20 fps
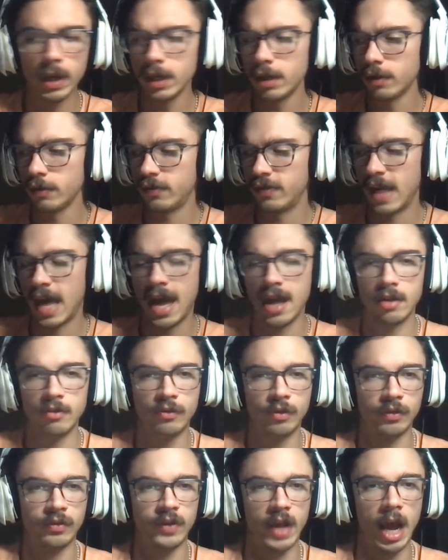When does
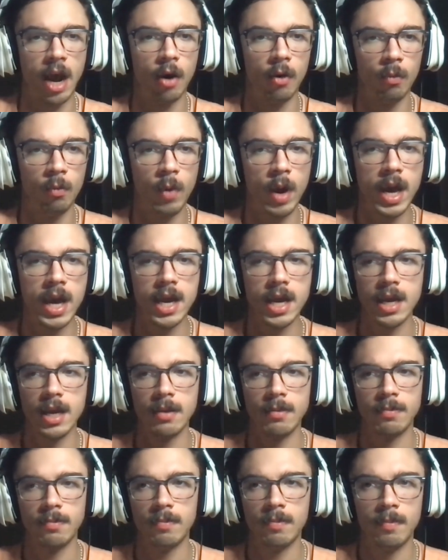that just
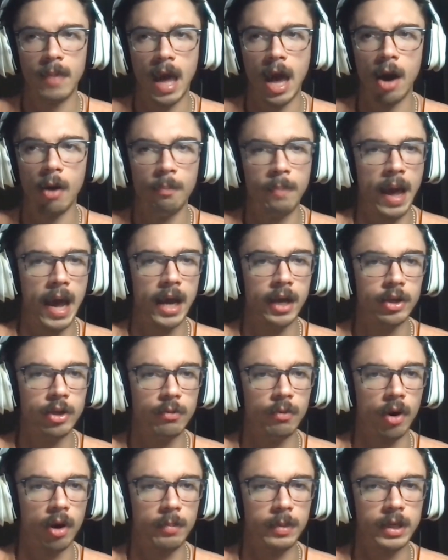outweigh how bad
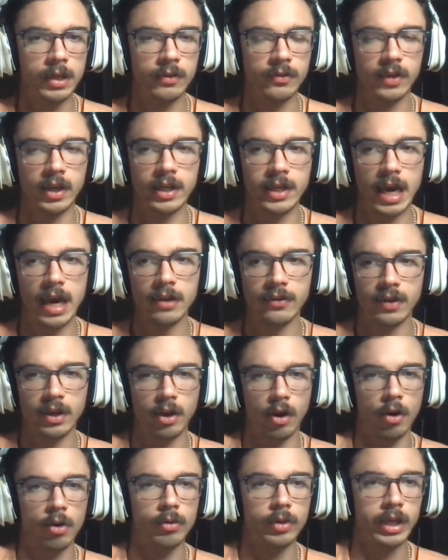you are? Because, guys
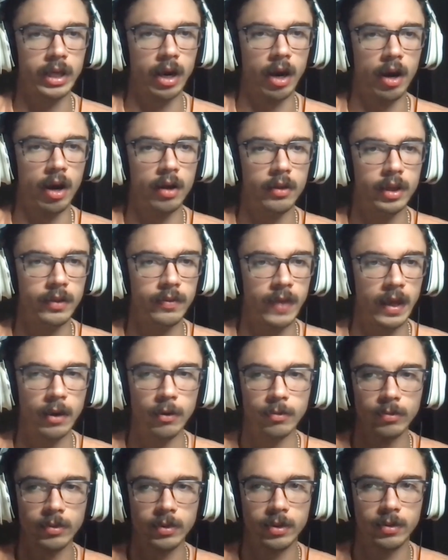like Erling Haaland, they
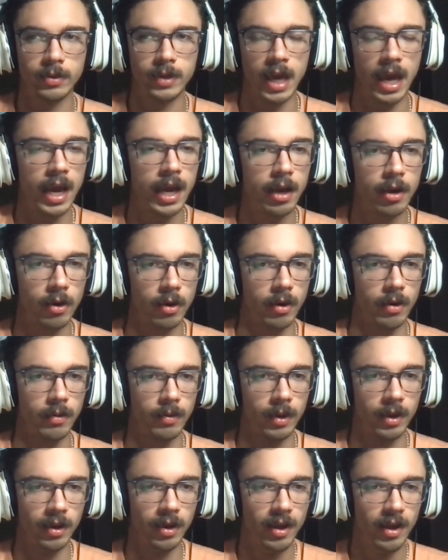don't care.
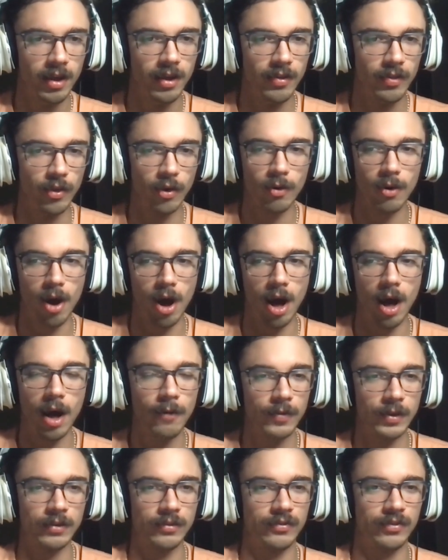They're
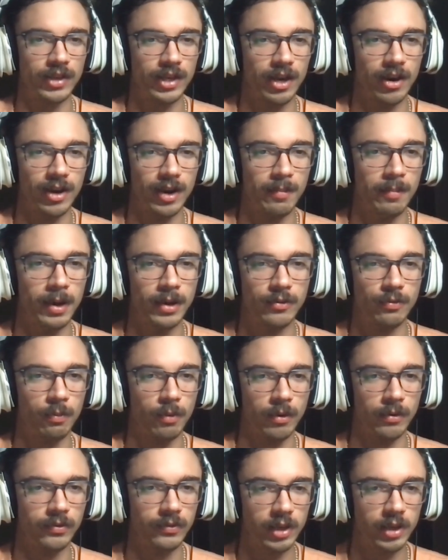obviously on a much
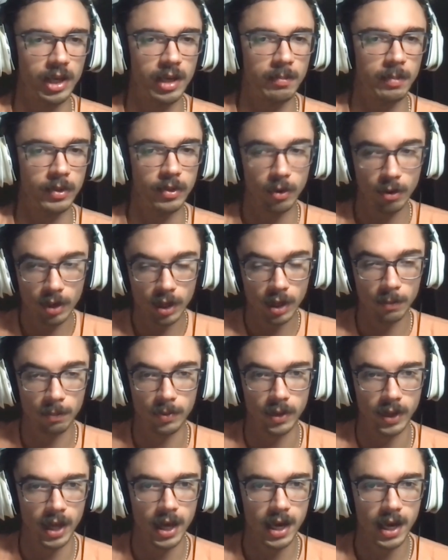worse team, but they're gonna
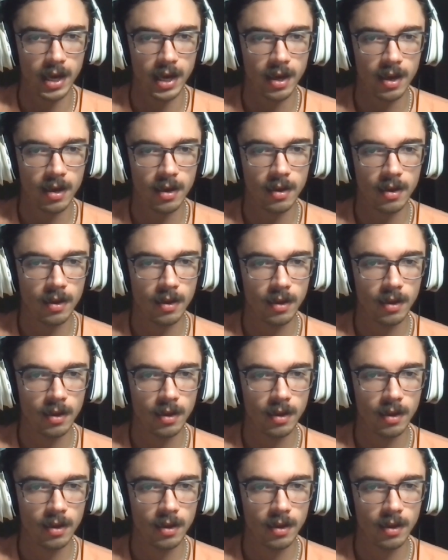play,